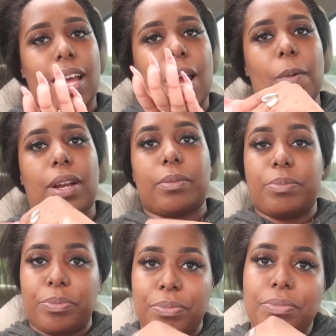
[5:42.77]
All right.
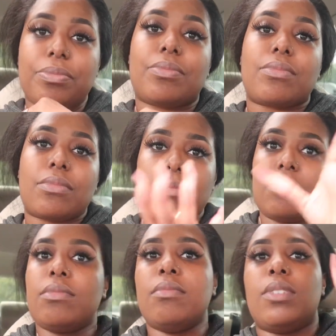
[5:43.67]

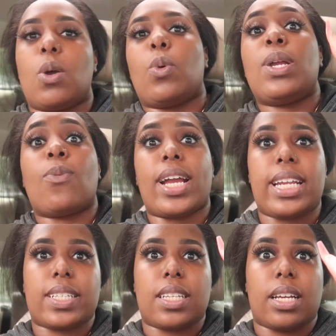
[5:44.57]
We right
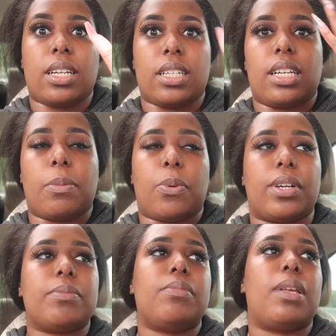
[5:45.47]
next to the uh,
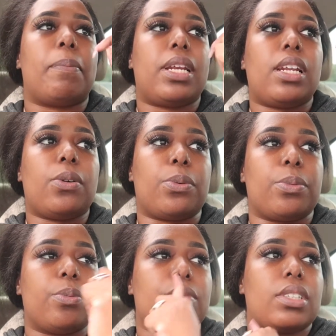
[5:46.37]
airport. But
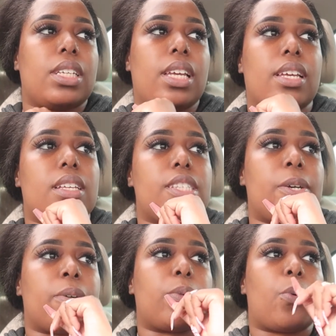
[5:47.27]
anywho, yeah,
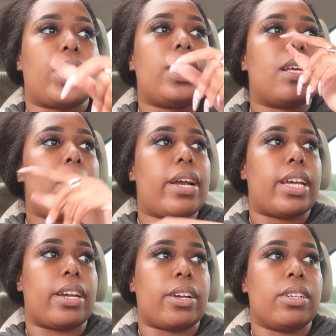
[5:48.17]
so Courtney did my
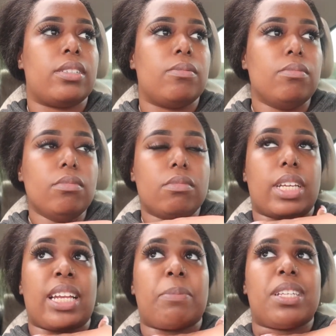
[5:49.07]
hair
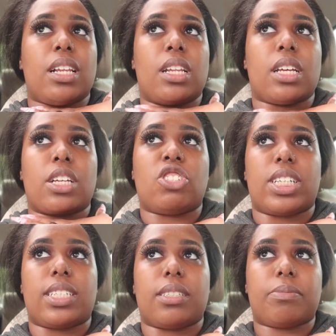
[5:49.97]
and I'm still a little
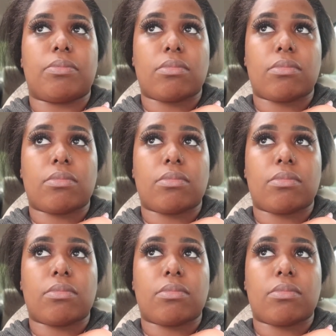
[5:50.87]
congested